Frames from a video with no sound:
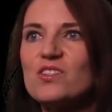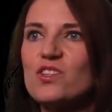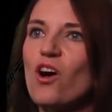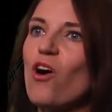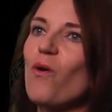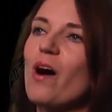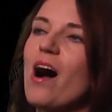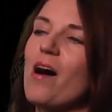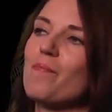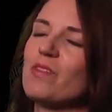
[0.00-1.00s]

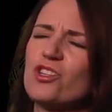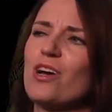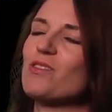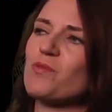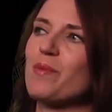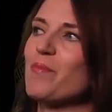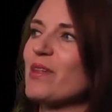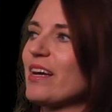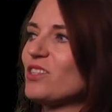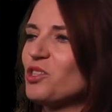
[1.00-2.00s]
So she always
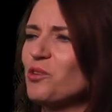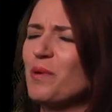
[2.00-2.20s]
remembered that too.